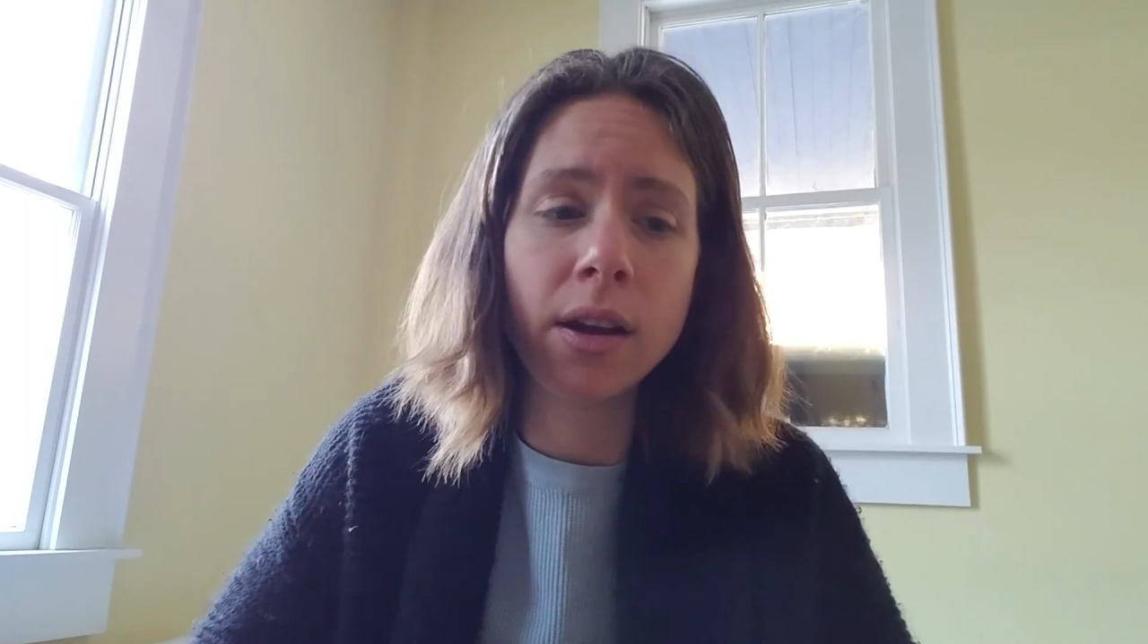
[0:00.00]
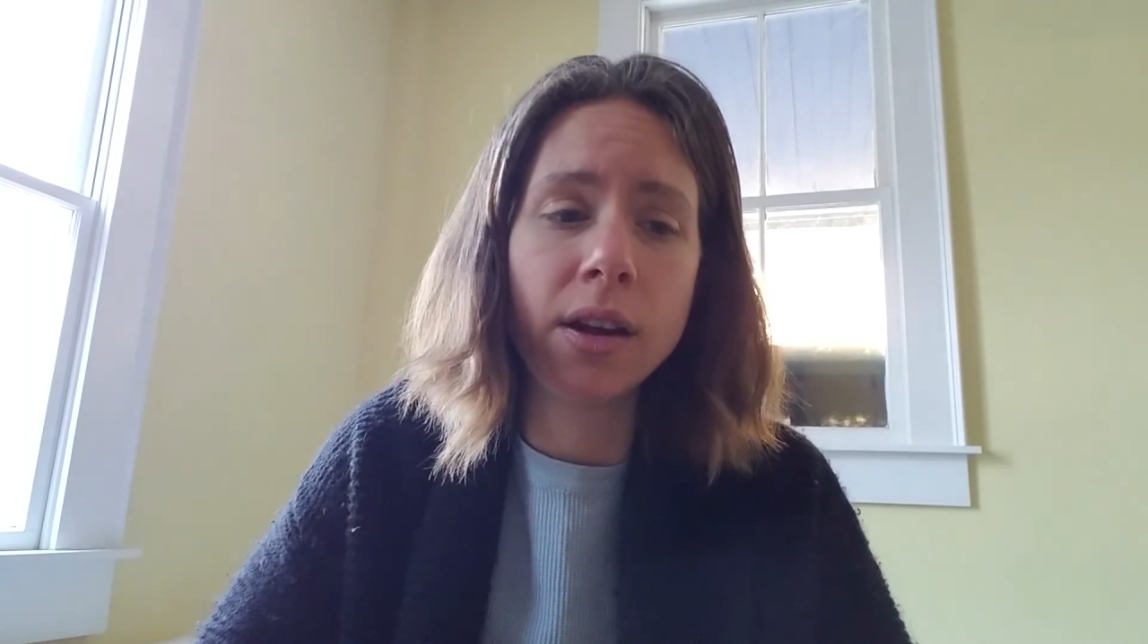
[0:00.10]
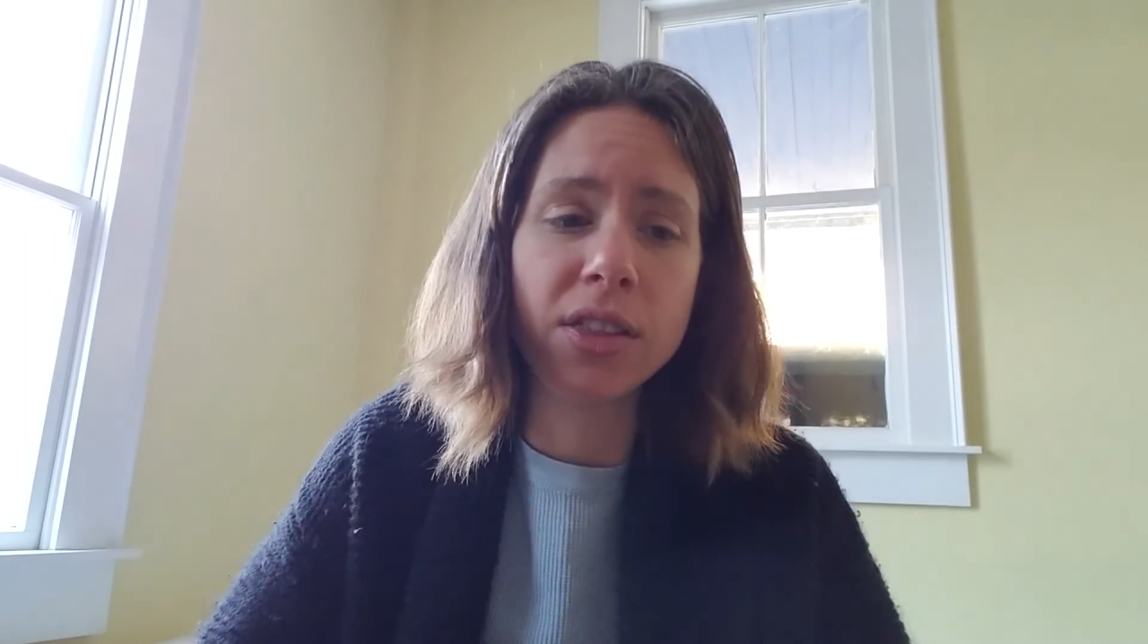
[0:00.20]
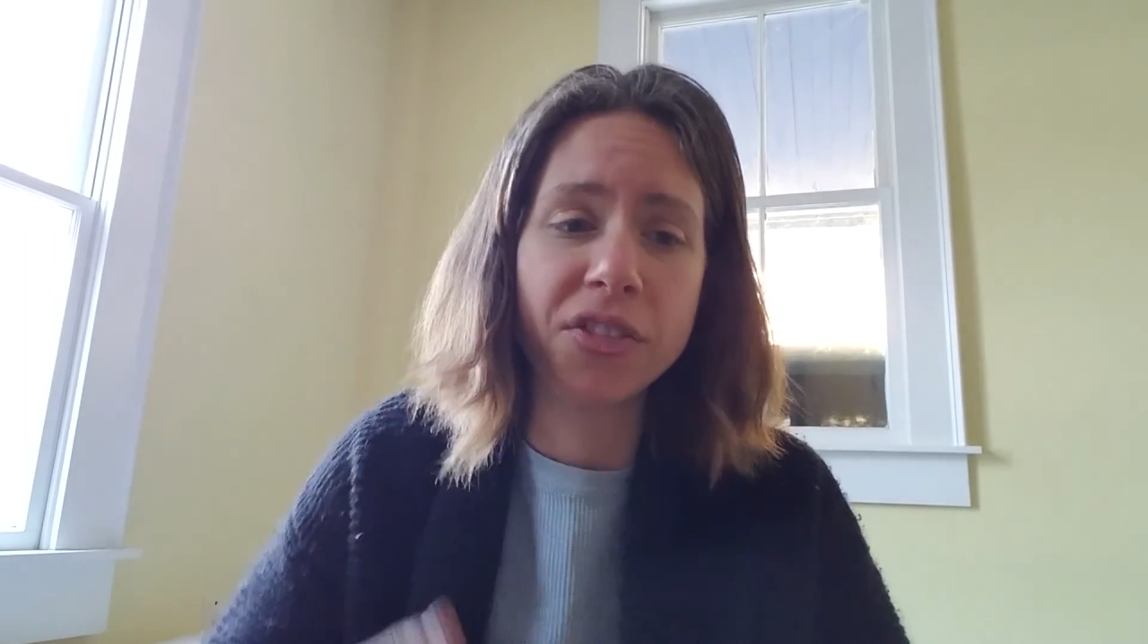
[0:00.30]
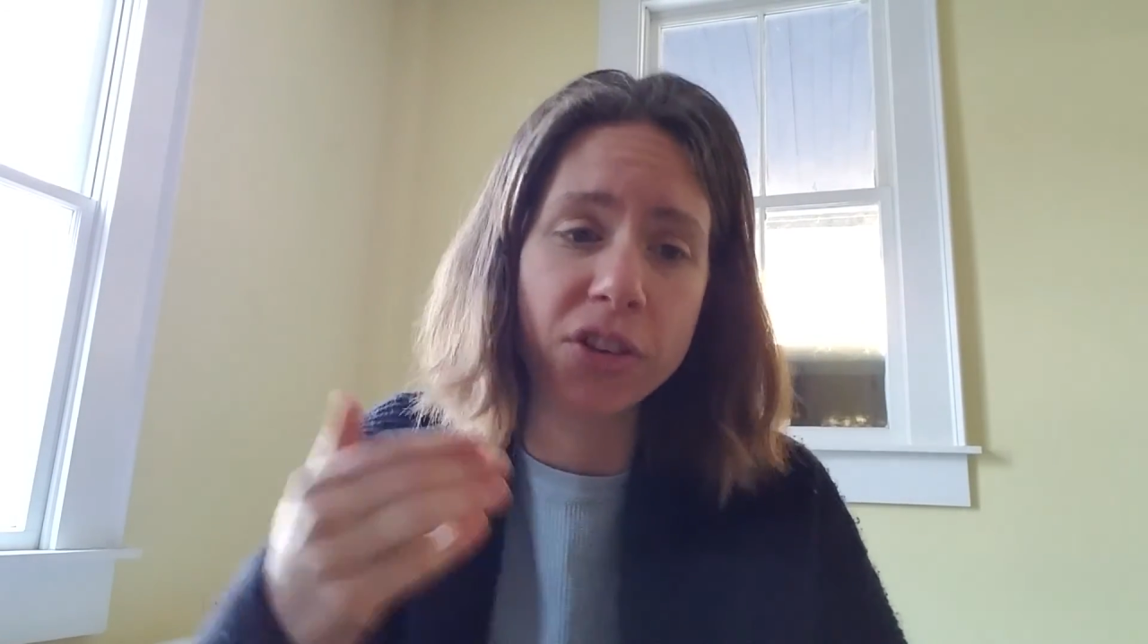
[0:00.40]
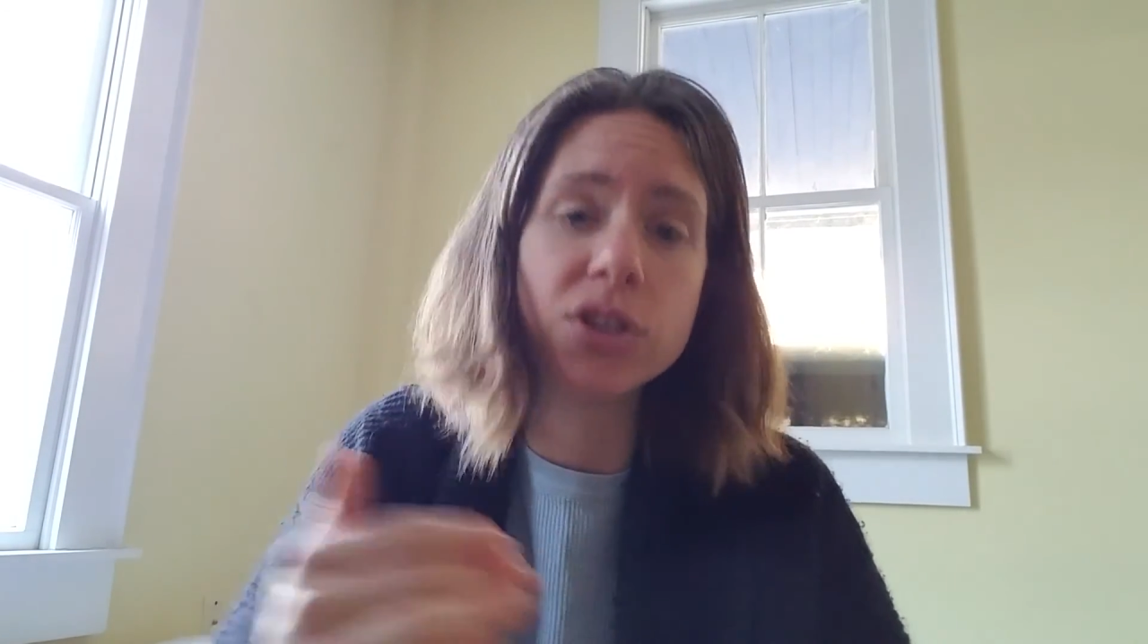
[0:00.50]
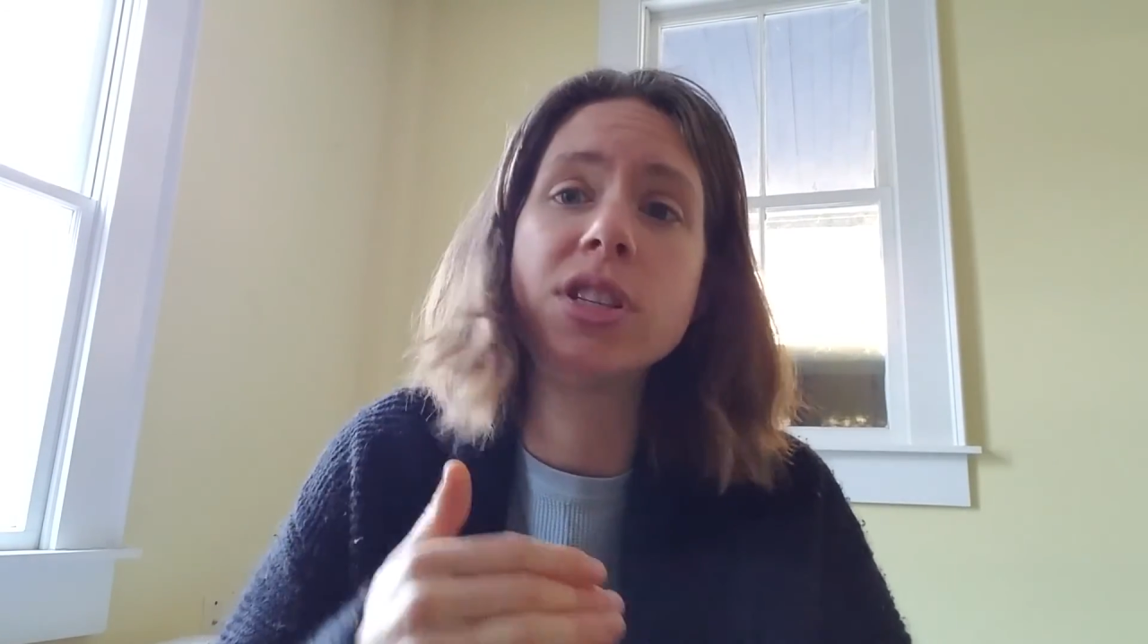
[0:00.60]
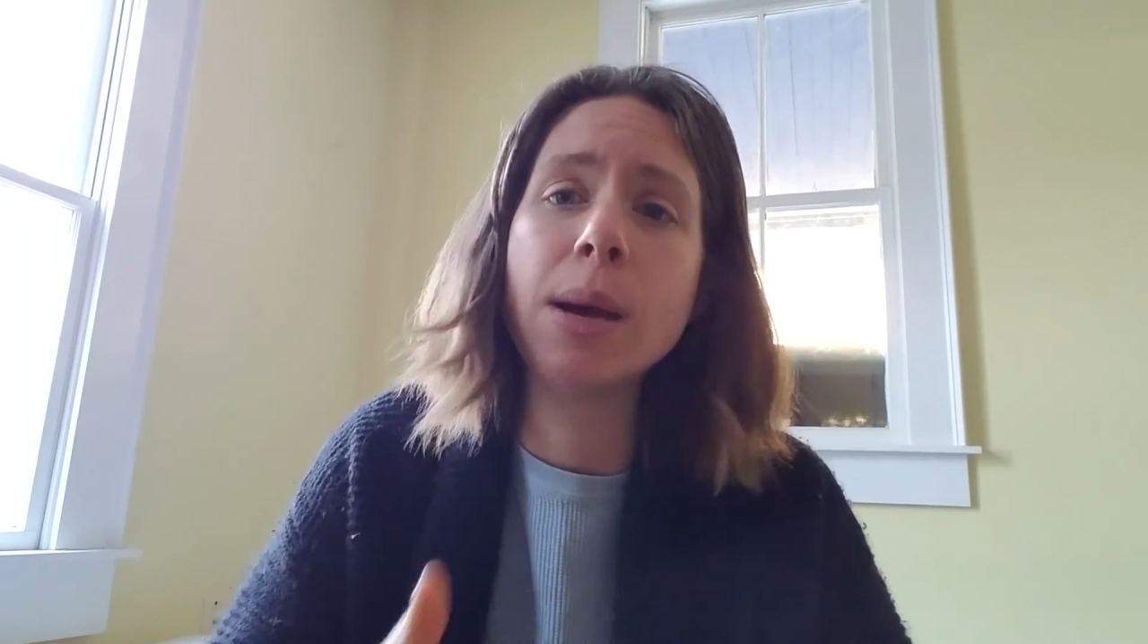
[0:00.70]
The first step